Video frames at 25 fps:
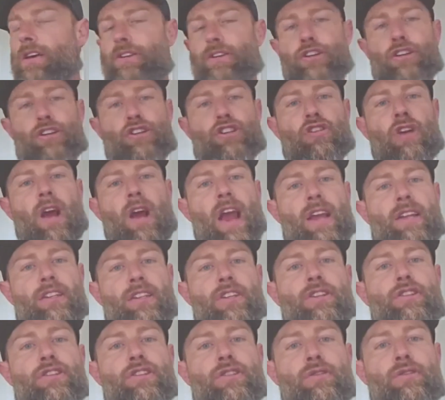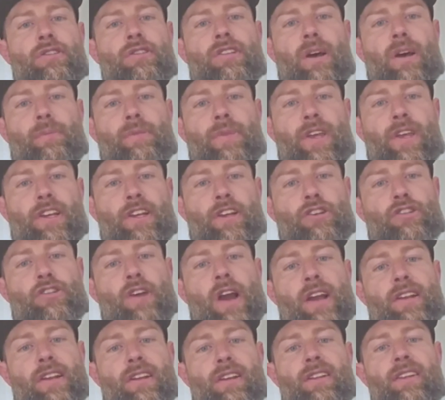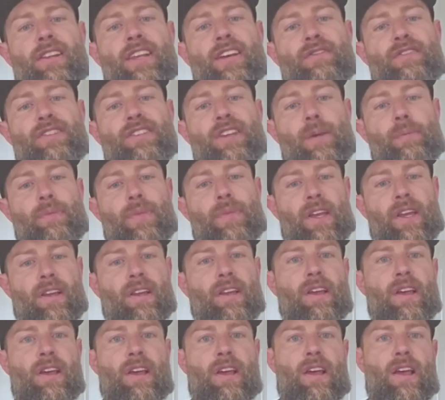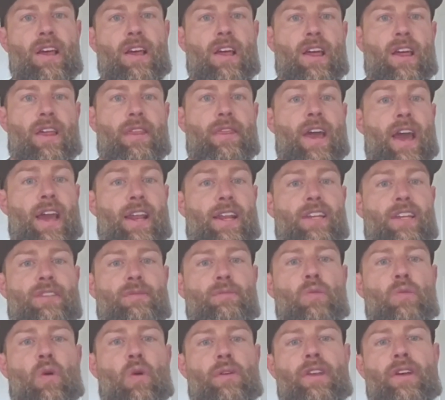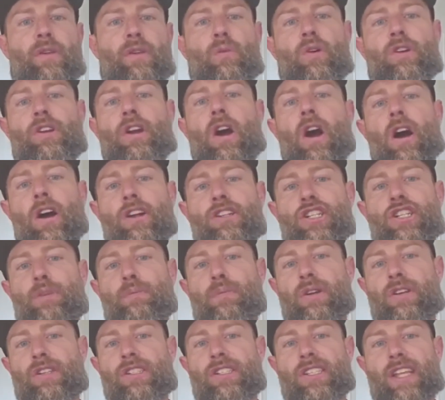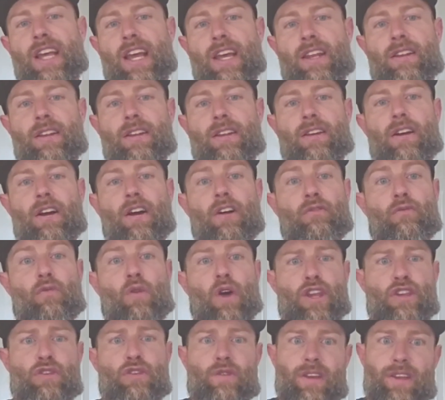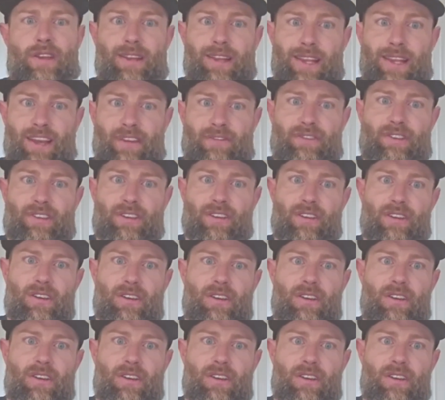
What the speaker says: You're trying to do something. You're trying to lift something that is more than 100% of what you can lift.